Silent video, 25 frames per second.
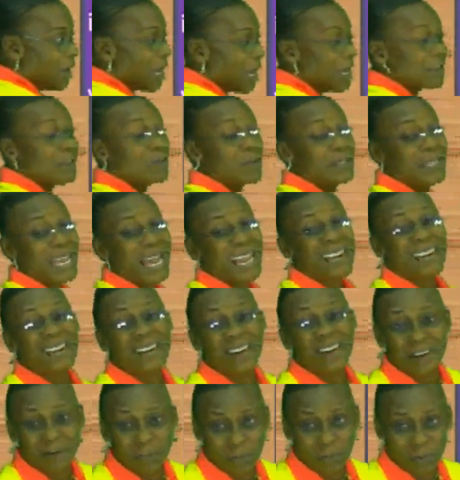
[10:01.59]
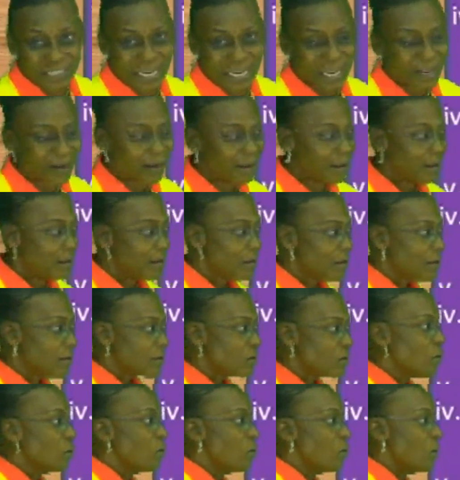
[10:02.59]
and so they are non-motile.
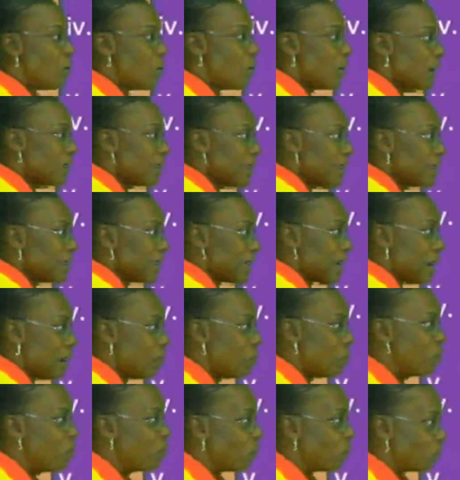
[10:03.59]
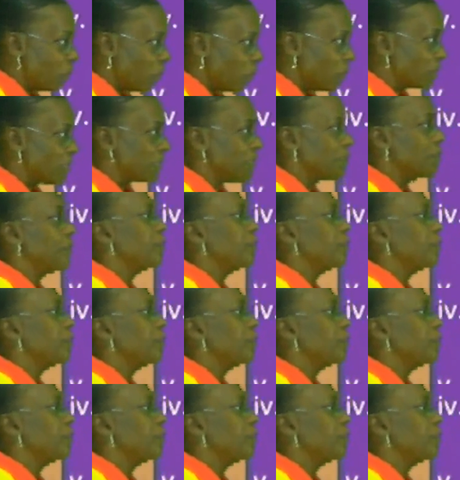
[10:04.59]
So whether they can move or not.